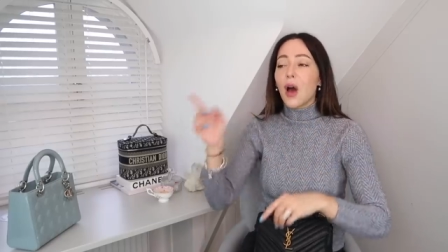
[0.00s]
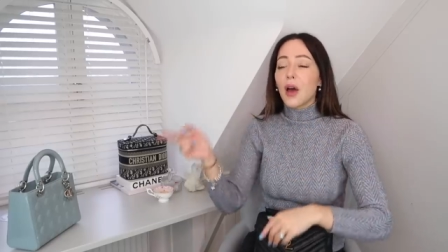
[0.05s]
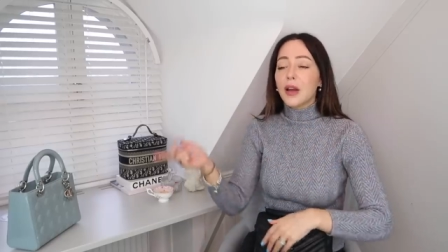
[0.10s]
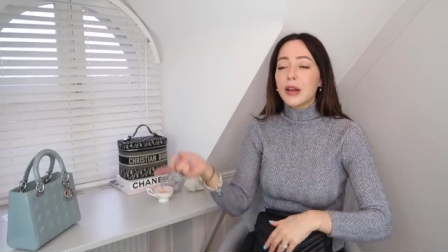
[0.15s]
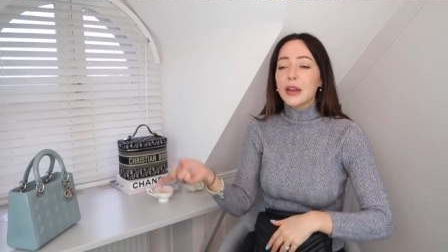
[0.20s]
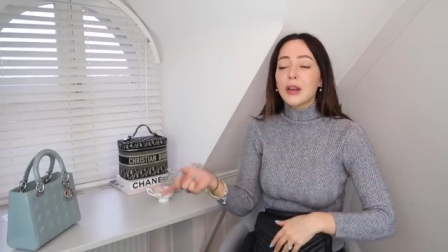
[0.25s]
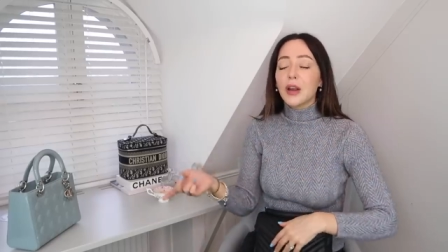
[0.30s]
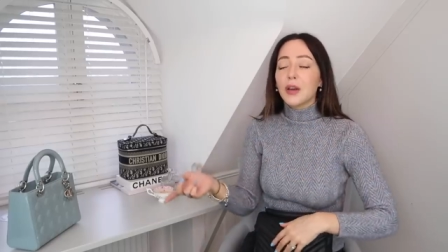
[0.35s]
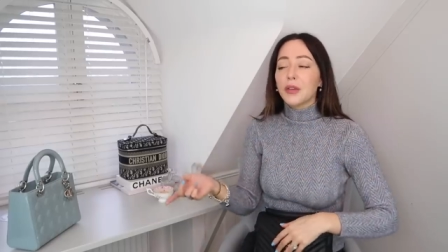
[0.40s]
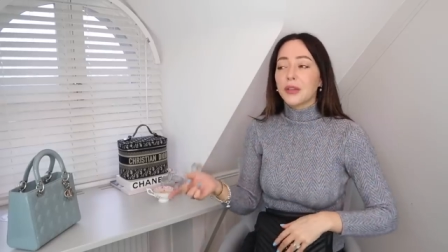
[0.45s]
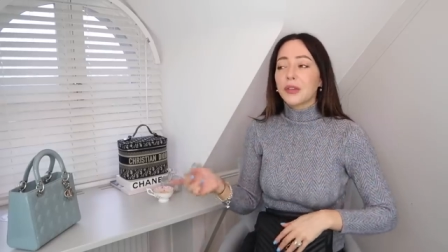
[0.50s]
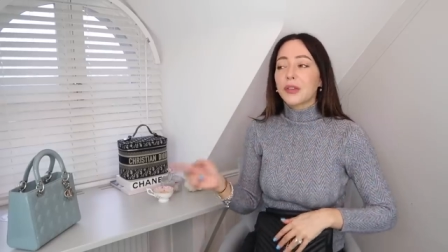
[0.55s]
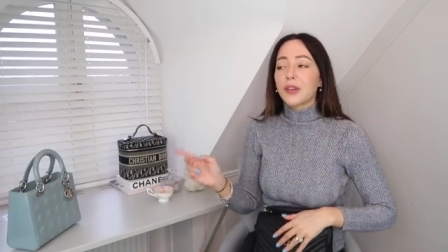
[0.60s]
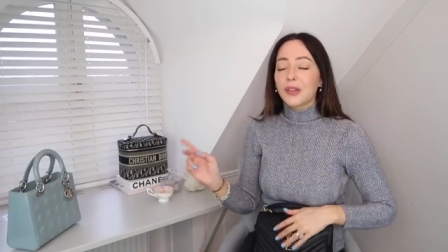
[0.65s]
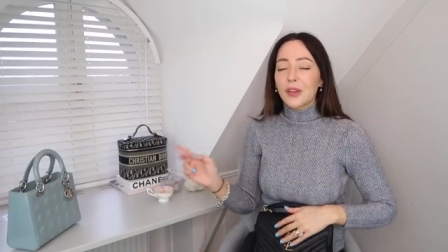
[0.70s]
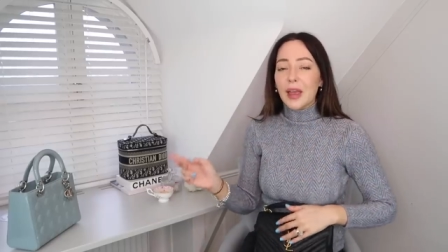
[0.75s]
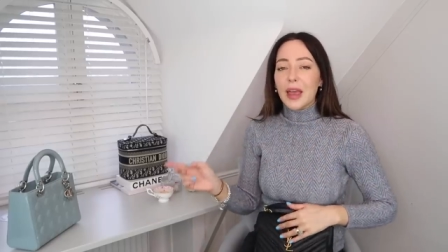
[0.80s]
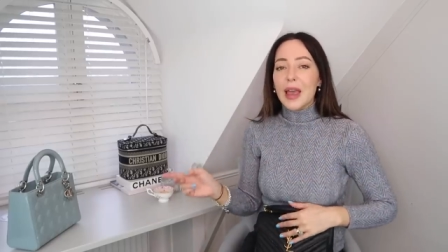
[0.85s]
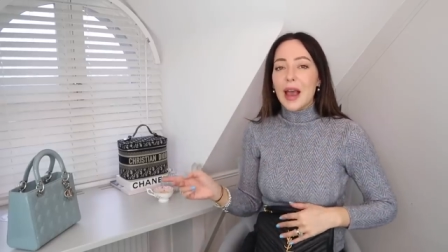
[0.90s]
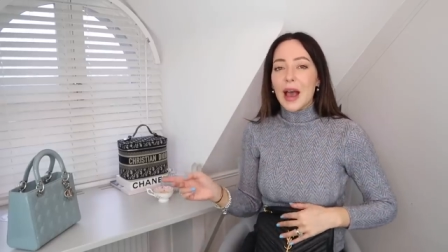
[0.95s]
I only know this
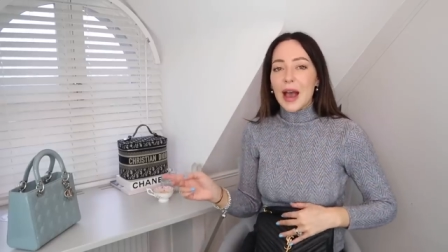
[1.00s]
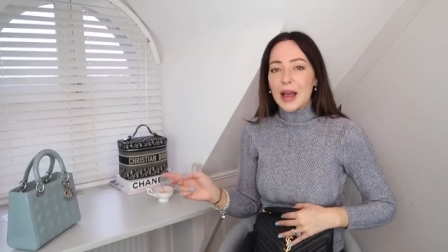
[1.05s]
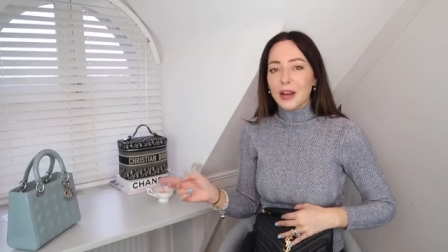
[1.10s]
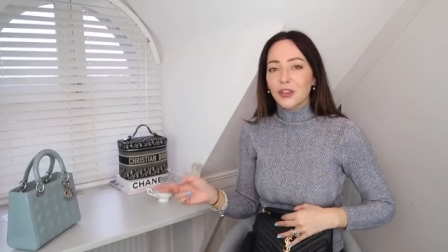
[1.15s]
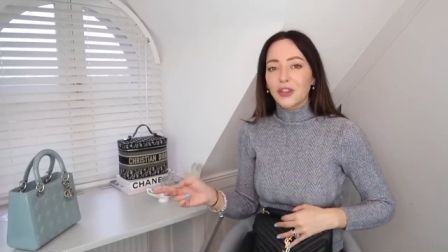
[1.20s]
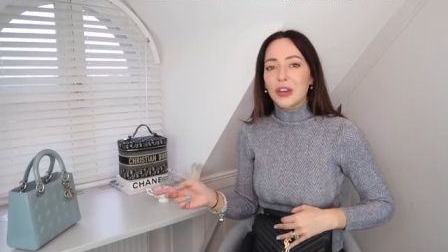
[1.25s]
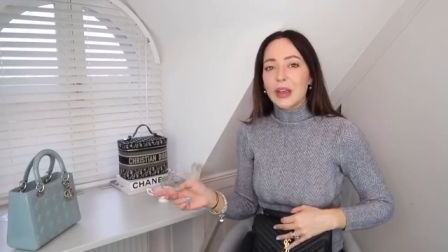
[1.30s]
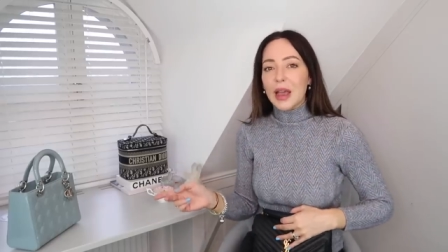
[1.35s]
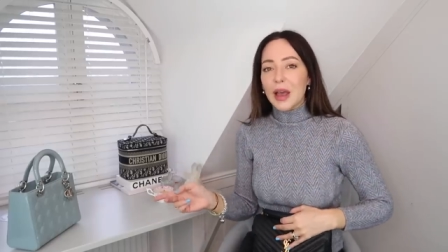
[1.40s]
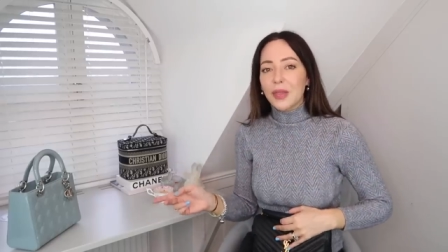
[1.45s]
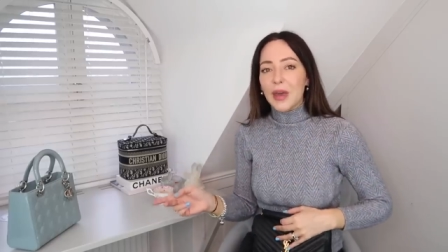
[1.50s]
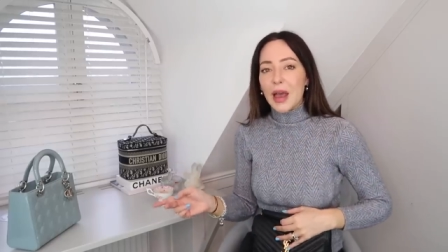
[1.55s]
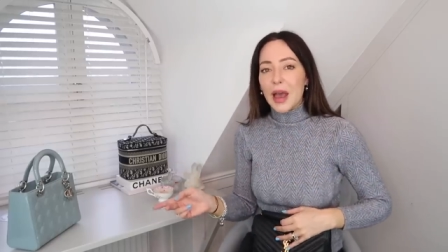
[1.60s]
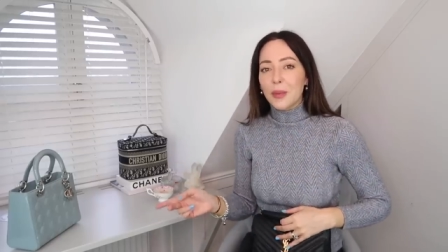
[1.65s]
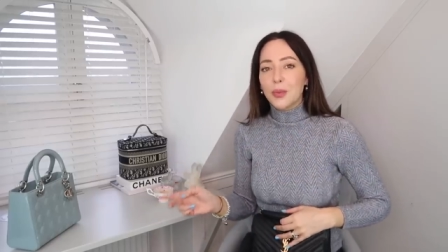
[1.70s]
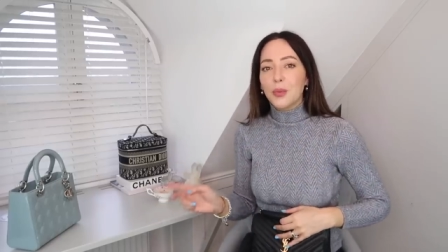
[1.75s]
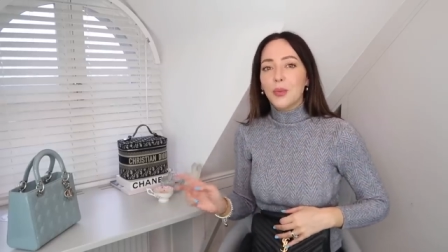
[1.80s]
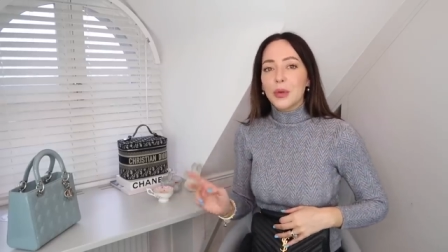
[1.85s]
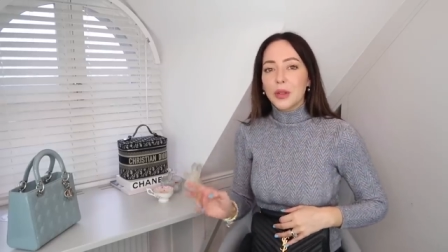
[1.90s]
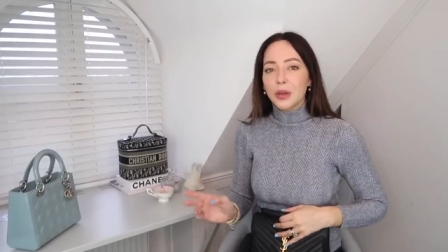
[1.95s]
because I actually had that
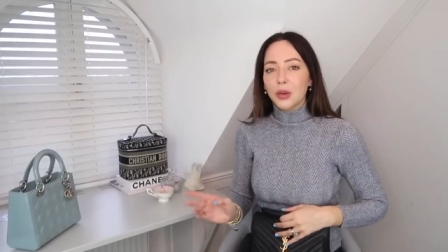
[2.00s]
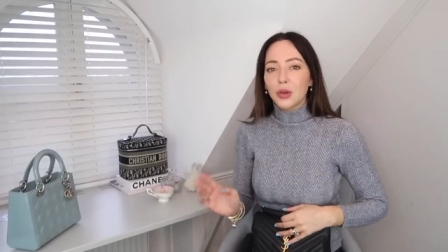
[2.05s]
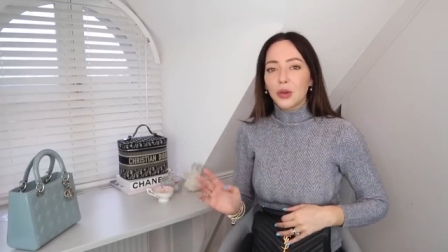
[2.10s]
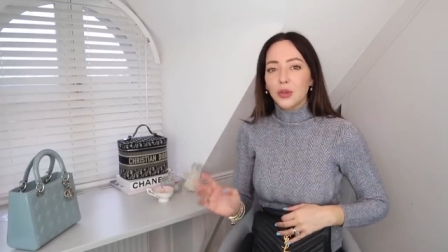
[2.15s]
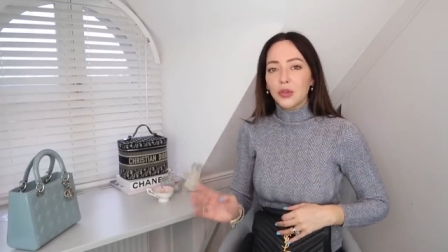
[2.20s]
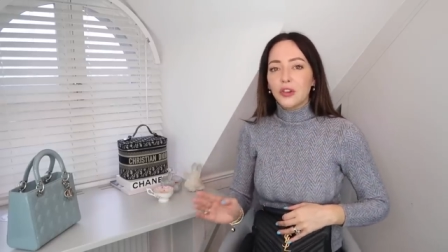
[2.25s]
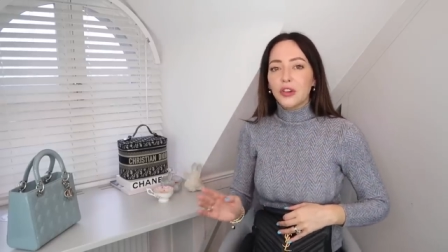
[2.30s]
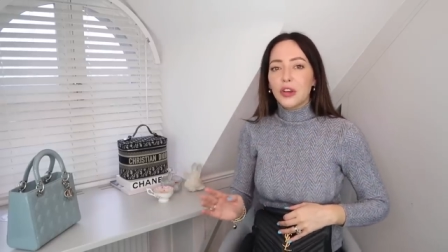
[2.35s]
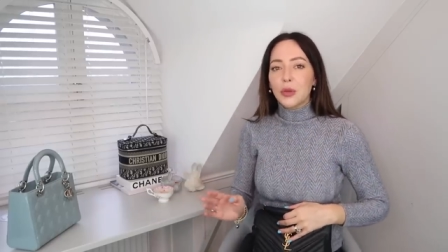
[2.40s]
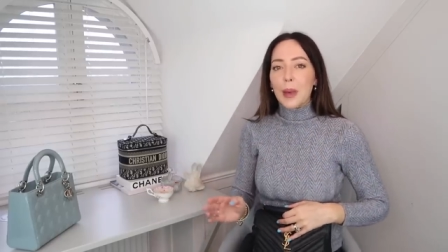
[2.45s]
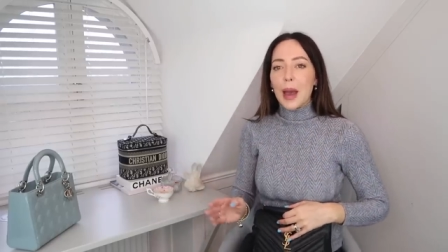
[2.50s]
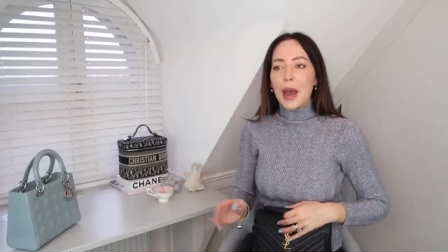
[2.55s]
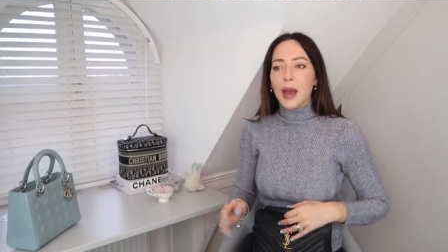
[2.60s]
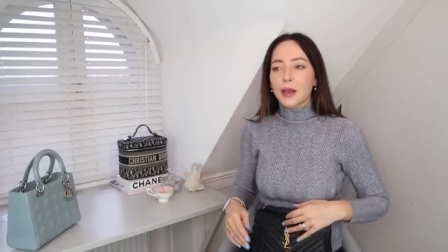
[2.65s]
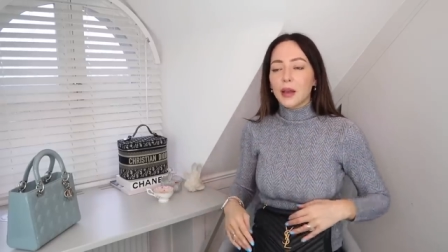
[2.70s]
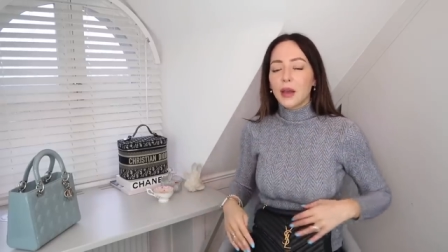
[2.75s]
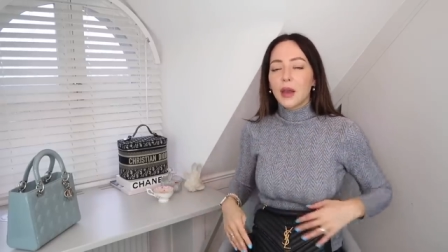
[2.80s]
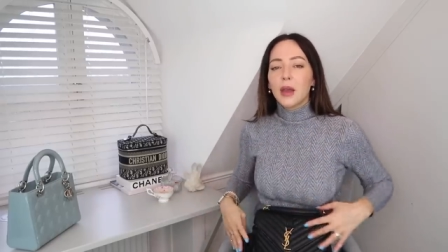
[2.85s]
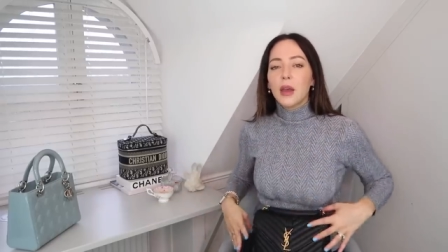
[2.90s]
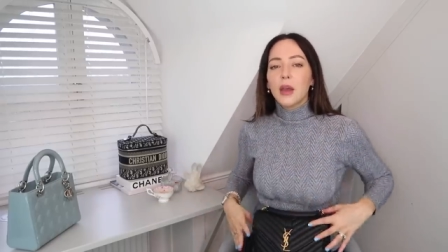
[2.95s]
happen with a Gucci bag.